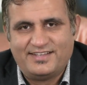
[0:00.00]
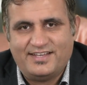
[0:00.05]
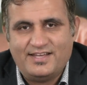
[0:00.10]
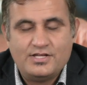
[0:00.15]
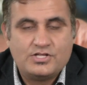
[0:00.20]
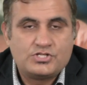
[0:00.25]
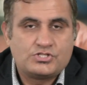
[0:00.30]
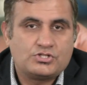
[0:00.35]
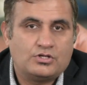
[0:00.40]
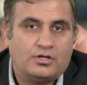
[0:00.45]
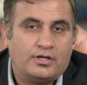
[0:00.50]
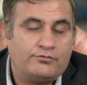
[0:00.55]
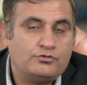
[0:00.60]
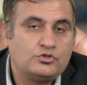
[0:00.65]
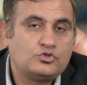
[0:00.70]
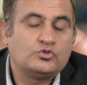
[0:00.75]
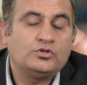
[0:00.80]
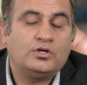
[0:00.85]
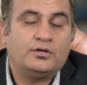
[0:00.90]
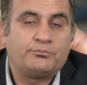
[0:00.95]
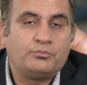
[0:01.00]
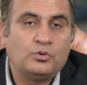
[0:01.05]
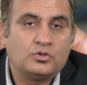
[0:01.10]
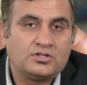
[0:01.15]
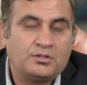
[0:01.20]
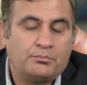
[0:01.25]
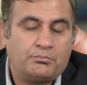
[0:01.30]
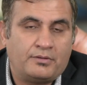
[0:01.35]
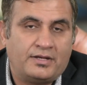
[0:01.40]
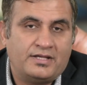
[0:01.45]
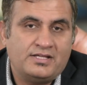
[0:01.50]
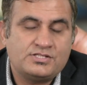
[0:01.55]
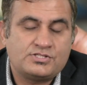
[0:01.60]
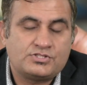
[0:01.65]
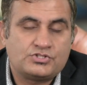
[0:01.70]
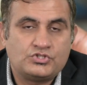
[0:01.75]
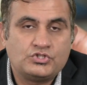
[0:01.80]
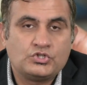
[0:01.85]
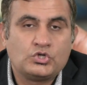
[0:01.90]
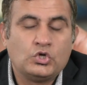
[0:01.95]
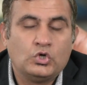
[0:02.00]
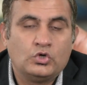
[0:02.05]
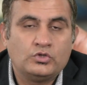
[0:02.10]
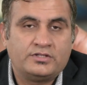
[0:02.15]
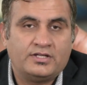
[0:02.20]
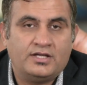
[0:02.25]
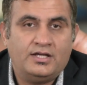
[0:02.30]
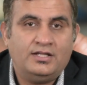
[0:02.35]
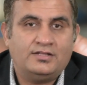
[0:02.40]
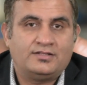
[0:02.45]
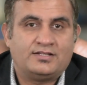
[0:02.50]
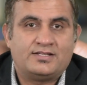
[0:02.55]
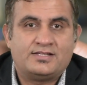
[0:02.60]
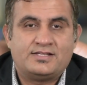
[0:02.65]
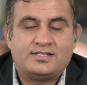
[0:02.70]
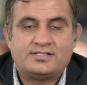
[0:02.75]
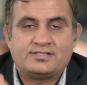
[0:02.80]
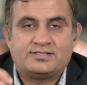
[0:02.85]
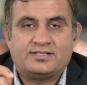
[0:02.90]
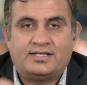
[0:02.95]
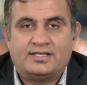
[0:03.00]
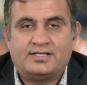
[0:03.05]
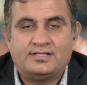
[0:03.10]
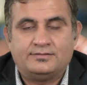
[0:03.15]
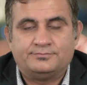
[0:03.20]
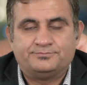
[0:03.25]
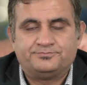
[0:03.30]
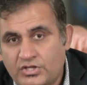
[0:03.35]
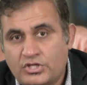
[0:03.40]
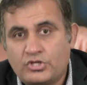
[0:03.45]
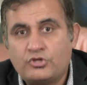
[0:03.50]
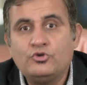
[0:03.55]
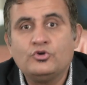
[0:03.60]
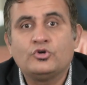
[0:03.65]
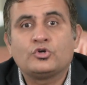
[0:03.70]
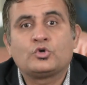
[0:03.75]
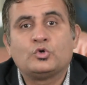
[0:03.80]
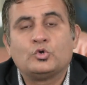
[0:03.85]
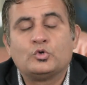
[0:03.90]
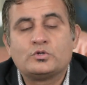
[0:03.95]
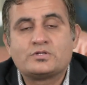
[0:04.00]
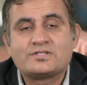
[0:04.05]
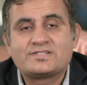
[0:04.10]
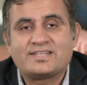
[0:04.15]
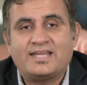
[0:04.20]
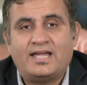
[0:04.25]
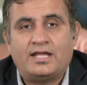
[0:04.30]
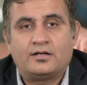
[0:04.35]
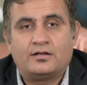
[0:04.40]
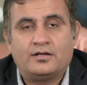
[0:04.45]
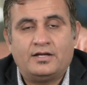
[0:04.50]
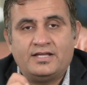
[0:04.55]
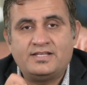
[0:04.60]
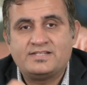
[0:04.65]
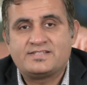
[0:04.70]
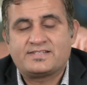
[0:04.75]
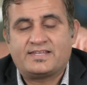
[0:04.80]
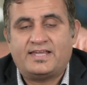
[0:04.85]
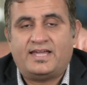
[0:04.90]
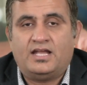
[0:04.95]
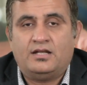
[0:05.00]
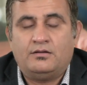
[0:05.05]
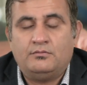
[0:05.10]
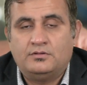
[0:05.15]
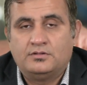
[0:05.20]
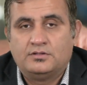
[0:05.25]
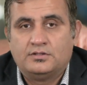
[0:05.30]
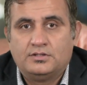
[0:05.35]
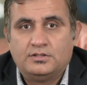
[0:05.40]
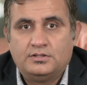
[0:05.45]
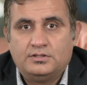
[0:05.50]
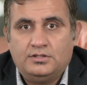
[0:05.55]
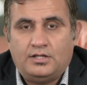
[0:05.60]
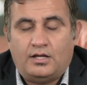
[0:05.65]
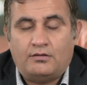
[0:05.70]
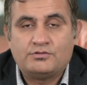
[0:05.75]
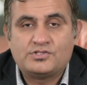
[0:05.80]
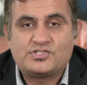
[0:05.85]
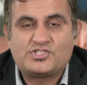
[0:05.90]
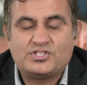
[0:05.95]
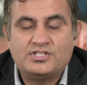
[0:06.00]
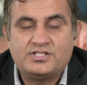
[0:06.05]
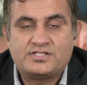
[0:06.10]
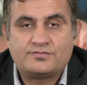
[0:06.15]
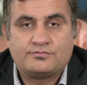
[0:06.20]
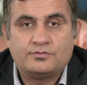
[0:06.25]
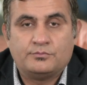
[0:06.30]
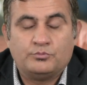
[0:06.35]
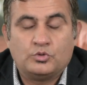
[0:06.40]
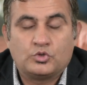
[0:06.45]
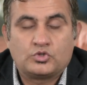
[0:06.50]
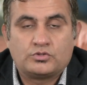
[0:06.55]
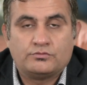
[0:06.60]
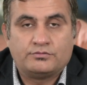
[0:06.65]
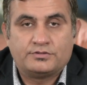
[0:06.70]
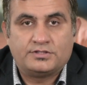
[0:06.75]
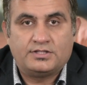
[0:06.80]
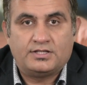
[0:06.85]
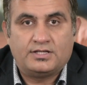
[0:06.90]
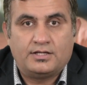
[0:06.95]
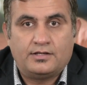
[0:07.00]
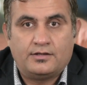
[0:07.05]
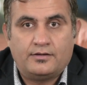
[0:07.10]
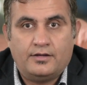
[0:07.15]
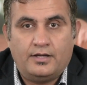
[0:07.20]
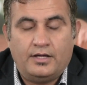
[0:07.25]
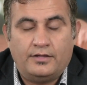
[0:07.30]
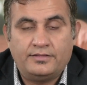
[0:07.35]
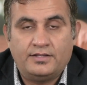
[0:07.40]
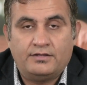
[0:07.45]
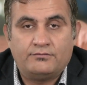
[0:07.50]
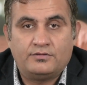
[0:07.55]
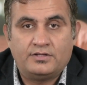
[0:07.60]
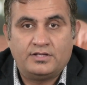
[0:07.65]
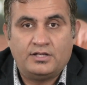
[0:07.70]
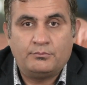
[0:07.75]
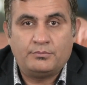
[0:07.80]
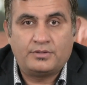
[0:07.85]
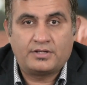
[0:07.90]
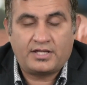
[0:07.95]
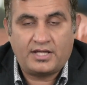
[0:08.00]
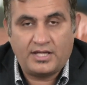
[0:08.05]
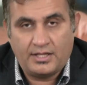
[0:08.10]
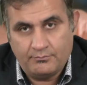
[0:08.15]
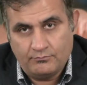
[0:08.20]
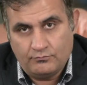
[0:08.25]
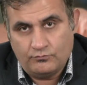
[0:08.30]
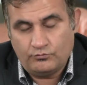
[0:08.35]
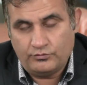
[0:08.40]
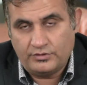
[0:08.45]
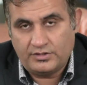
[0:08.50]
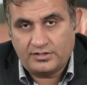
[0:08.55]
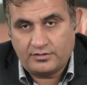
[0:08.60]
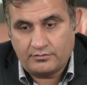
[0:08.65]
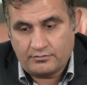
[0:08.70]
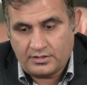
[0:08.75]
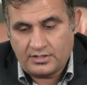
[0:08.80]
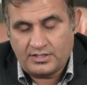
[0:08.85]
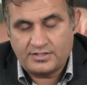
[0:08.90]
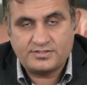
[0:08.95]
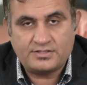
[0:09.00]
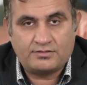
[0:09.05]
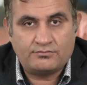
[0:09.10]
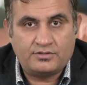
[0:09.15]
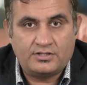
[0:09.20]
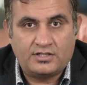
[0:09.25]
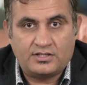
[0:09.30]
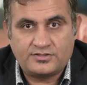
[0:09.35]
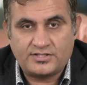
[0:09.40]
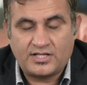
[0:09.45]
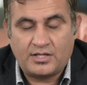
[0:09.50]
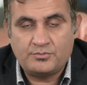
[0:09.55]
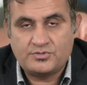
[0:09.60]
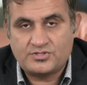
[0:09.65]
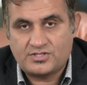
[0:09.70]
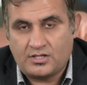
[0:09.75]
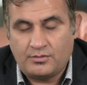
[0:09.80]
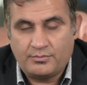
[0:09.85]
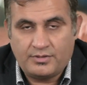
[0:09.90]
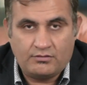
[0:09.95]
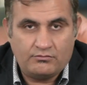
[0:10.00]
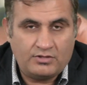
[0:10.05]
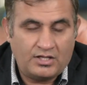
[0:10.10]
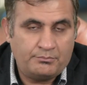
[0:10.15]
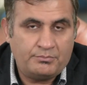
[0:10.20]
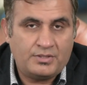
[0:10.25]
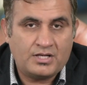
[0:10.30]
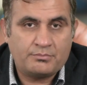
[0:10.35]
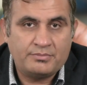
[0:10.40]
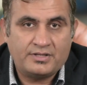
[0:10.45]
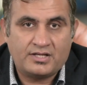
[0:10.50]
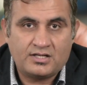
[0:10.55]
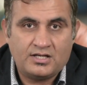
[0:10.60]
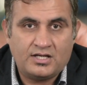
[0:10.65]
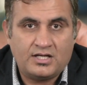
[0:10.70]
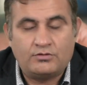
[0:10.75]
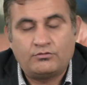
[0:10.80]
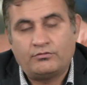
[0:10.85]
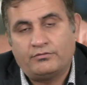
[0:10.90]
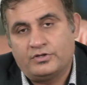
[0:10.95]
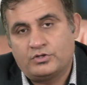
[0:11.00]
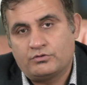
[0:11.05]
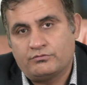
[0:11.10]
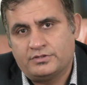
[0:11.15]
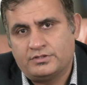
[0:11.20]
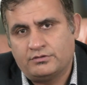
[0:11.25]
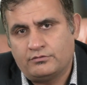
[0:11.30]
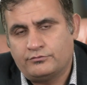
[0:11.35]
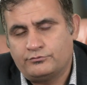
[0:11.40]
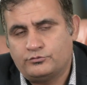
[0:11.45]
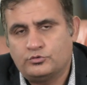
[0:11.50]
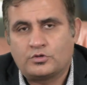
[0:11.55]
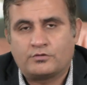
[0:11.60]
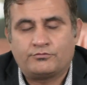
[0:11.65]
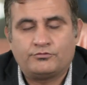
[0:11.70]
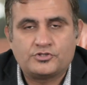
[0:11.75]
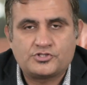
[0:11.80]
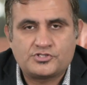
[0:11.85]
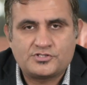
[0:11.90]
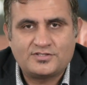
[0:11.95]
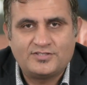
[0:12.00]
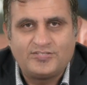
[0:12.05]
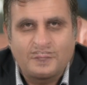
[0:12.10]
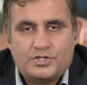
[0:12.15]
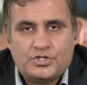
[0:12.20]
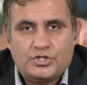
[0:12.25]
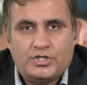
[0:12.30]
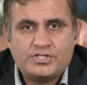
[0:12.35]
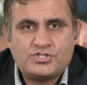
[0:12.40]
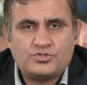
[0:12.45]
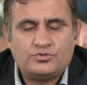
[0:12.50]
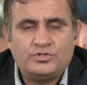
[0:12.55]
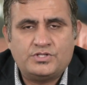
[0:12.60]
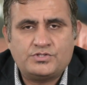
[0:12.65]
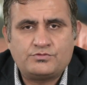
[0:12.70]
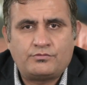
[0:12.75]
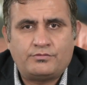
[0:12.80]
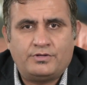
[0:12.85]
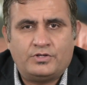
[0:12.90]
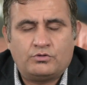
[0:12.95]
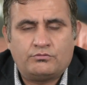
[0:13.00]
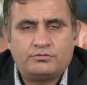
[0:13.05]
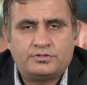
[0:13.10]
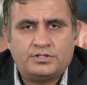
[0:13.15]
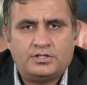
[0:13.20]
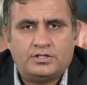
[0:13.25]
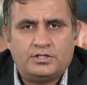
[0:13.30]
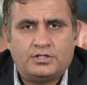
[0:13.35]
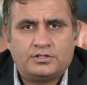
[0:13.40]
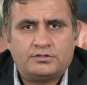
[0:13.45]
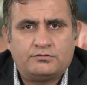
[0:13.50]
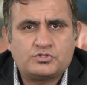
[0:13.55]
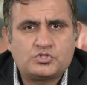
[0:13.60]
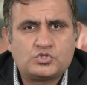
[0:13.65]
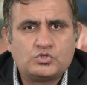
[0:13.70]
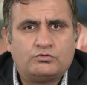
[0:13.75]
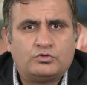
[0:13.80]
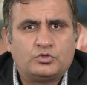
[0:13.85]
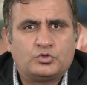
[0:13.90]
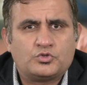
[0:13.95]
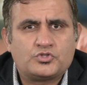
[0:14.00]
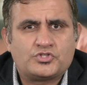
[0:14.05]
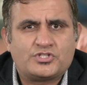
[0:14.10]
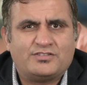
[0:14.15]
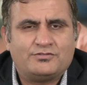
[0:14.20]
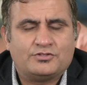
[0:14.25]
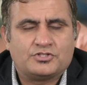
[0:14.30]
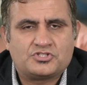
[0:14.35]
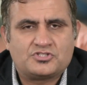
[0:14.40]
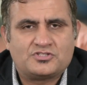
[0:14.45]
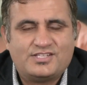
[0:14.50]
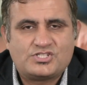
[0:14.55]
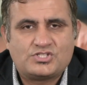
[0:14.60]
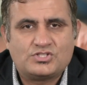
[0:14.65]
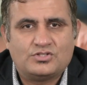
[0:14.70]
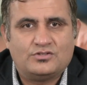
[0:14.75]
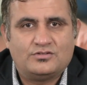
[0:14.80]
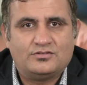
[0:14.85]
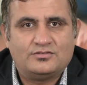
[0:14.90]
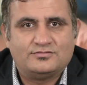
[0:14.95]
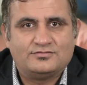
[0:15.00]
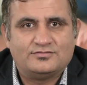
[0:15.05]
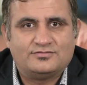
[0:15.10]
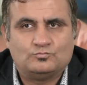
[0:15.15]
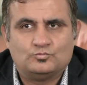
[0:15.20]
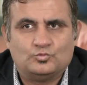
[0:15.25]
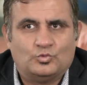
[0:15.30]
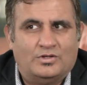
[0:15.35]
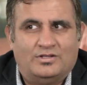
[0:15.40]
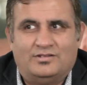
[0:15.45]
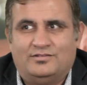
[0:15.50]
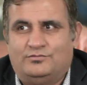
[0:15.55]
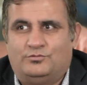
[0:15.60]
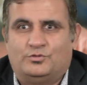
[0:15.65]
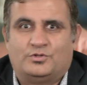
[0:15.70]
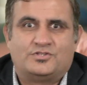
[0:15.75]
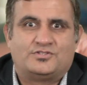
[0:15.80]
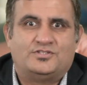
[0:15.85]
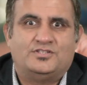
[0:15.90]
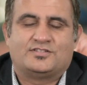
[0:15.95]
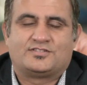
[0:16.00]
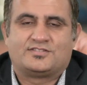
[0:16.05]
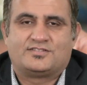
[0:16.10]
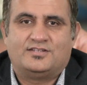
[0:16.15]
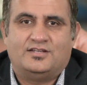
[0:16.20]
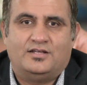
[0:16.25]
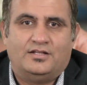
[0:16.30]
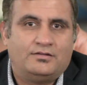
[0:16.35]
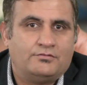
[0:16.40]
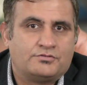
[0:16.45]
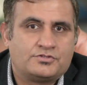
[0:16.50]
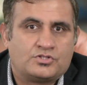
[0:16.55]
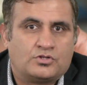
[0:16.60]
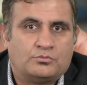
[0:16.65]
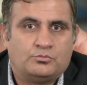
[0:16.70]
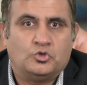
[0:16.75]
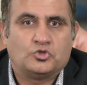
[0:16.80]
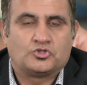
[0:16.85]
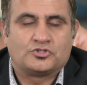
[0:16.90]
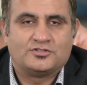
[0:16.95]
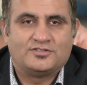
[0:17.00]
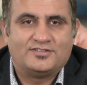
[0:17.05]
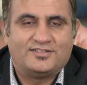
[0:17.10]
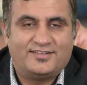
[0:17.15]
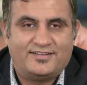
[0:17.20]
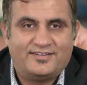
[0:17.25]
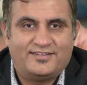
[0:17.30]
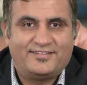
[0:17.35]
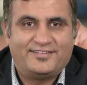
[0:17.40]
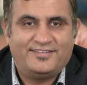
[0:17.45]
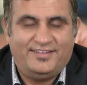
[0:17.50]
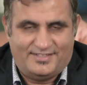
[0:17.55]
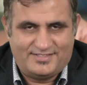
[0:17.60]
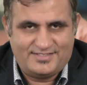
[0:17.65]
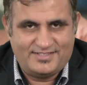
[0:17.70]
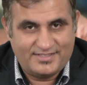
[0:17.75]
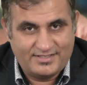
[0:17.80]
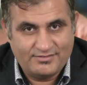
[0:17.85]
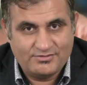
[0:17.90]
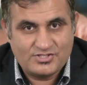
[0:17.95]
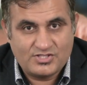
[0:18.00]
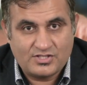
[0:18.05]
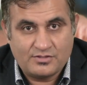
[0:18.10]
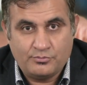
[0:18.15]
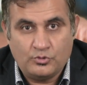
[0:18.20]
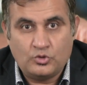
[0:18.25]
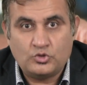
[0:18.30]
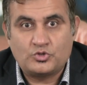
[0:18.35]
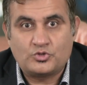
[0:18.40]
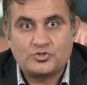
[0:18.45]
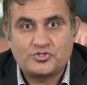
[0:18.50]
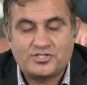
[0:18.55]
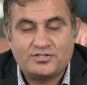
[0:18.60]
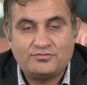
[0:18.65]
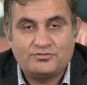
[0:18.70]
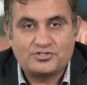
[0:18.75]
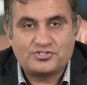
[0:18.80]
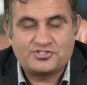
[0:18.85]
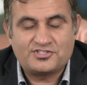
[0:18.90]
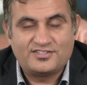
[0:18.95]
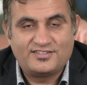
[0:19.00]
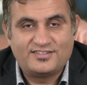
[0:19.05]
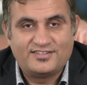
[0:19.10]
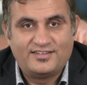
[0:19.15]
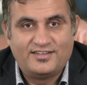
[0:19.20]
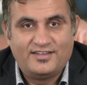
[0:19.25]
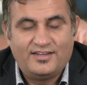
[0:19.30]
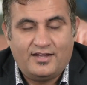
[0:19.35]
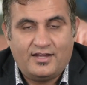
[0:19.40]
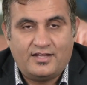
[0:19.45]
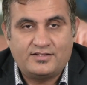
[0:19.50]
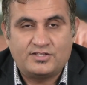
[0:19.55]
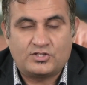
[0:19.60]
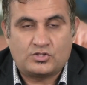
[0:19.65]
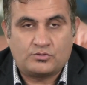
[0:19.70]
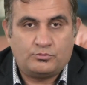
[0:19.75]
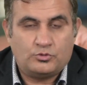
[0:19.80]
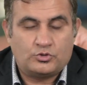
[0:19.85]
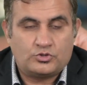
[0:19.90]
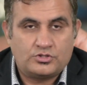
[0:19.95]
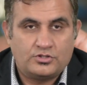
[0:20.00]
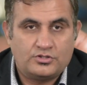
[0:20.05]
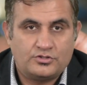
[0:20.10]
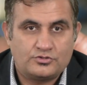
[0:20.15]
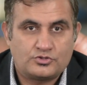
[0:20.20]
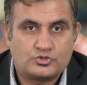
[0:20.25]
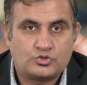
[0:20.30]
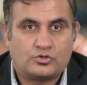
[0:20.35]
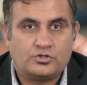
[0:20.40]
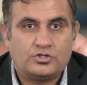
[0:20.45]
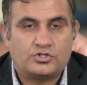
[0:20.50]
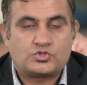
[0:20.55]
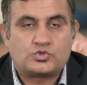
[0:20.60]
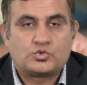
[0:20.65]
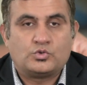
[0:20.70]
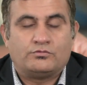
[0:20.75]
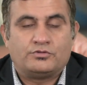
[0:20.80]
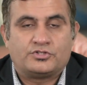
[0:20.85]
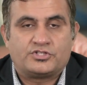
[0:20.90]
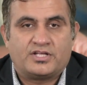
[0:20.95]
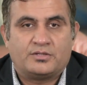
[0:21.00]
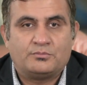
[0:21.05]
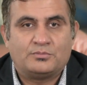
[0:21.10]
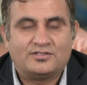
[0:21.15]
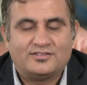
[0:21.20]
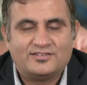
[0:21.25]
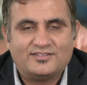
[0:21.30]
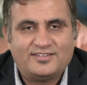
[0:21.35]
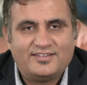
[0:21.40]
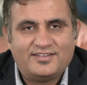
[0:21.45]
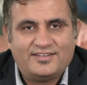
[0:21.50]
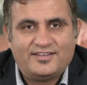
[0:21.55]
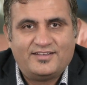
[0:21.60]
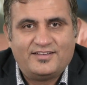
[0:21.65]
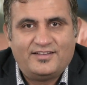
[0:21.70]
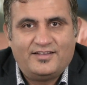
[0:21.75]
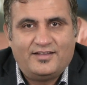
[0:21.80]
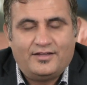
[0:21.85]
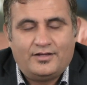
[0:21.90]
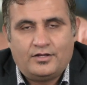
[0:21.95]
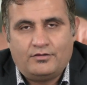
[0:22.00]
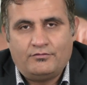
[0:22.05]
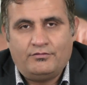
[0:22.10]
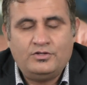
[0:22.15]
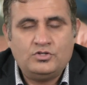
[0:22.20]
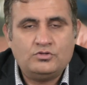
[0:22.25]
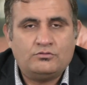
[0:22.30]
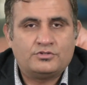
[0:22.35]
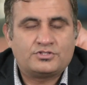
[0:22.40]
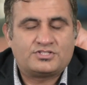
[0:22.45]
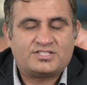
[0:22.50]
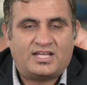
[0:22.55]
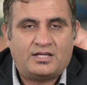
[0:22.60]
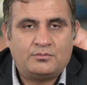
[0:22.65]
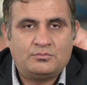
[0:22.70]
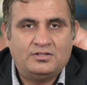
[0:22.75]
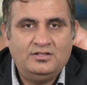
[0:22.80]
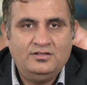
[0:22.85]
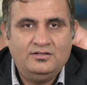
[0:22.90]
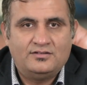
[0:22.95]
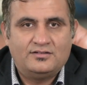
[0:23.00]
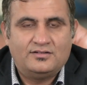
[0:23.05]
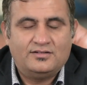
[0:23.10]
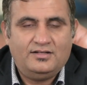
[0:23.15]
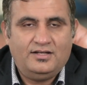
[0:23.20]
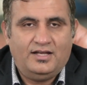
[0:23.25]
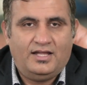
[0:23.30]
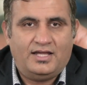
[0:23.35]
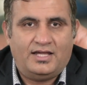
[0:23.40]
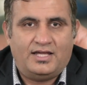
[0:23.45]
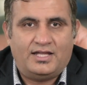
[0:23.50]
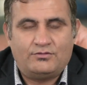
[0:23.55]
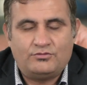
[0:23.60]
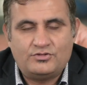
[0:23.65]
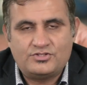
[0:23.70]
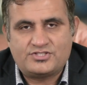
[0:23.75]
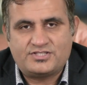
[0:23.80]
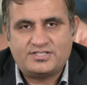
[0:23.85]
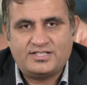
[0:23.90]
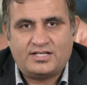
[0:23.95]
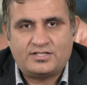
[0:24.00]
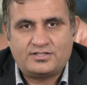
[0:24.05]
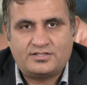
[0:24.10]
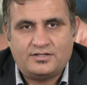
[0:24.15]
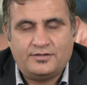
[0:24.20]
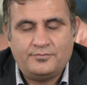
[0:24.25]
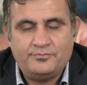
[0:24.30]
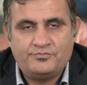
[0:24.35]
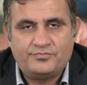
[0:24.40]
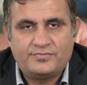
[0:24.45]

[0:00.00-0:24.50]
So if you do not book the place, you go there is a QR code scanner. I scan, our seats were booked over there. And then when number came, we realized that our time is coming. I parked my car, we went over there with 4 of us. As soon as we went over there was no one to receive us. So, well, what is this? There was a robot. Yes, there was a robot to receive us. And the robot took us to our table. We went to our table and we sat there.